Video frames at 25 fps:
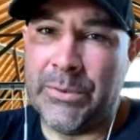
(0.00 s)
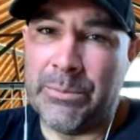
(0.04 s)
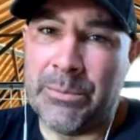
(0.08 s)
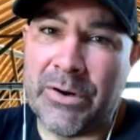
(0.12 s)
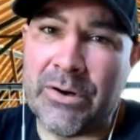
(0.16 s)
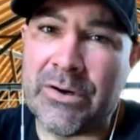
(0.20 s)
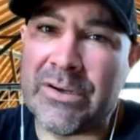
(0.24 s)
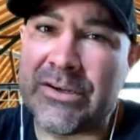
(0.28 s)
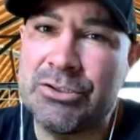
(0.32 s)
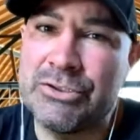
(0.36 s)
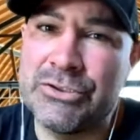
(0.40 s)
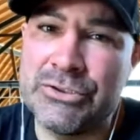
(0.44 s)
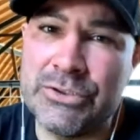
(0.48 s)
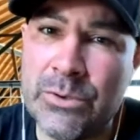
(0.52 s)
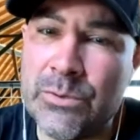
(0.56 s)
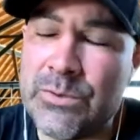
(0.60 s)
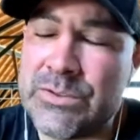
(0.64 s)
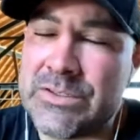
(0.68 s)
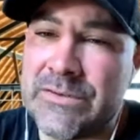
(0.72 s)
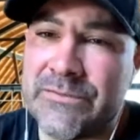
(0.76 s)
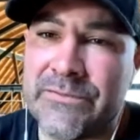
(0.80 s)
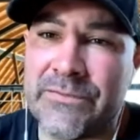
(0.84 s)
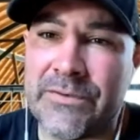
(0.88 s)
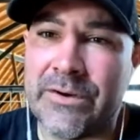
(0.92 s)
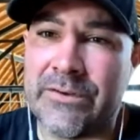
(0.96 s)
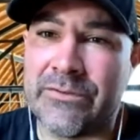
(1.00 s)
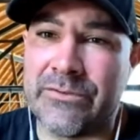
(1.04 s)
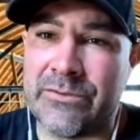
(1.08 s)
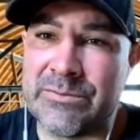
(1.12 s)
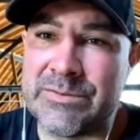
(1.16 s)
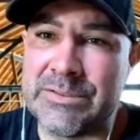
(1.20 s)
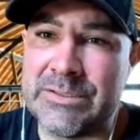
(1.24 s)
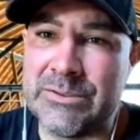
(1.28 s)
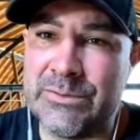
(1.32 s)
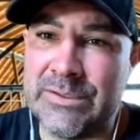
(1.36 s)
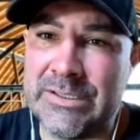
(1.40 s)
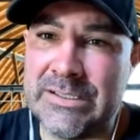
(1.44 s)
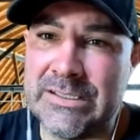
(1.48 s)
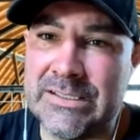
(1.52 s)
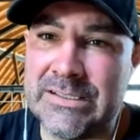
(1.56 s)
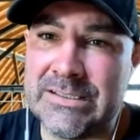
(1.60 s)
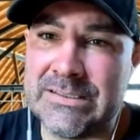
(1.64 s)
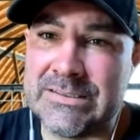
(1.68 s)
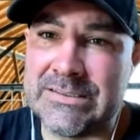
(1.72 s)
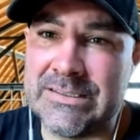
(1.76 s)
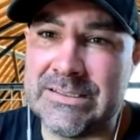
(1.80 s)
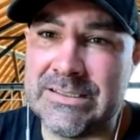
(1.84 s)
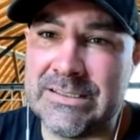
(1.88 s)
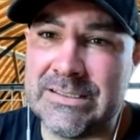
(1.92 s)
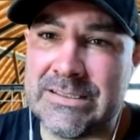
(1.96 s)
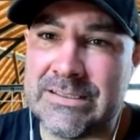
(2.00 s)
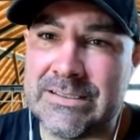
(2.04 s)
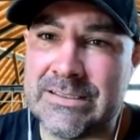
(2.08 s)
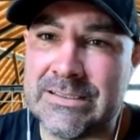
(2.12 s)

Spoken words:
Marcus Jones in front of him. See what he does then.